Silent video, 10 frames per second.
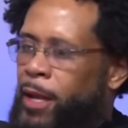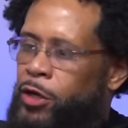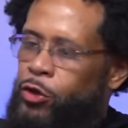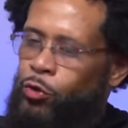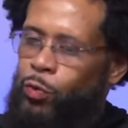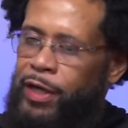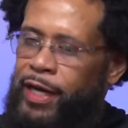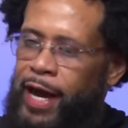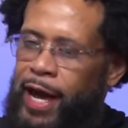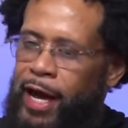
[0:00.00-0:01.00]
you really
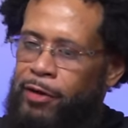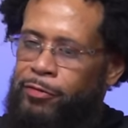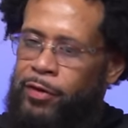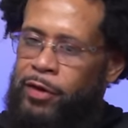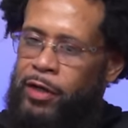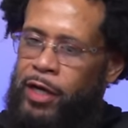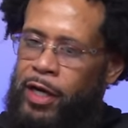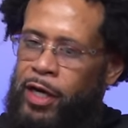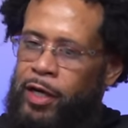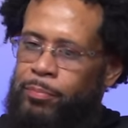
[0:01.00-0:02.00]
have
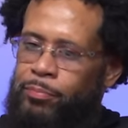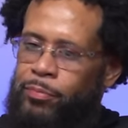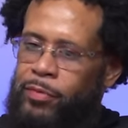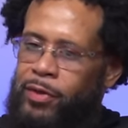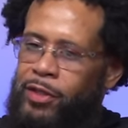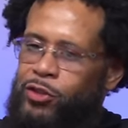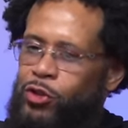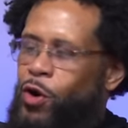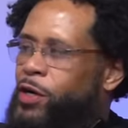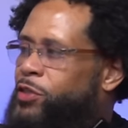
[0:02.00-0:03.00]
um,
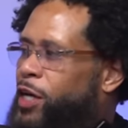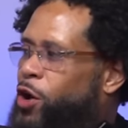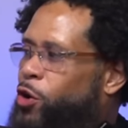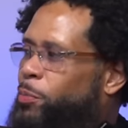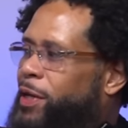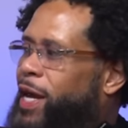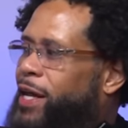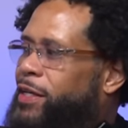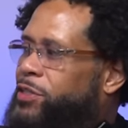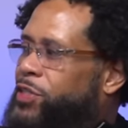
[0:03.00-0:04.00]
stars at home and not in
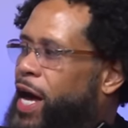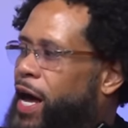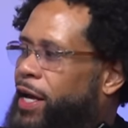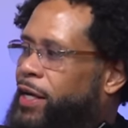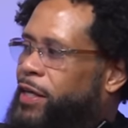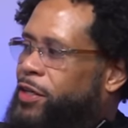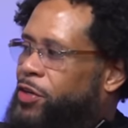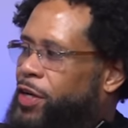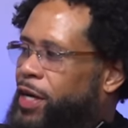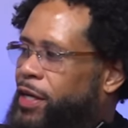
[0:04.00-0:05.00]
the sky. You
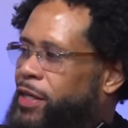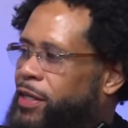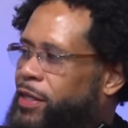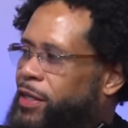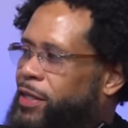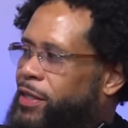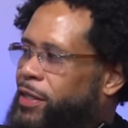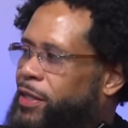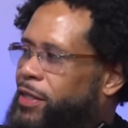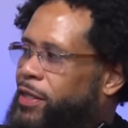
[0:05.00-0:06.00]
dig? Mm.
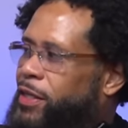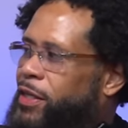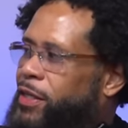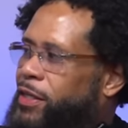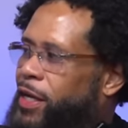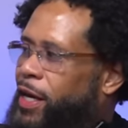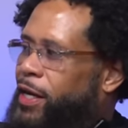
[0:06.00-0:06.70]
Yeah.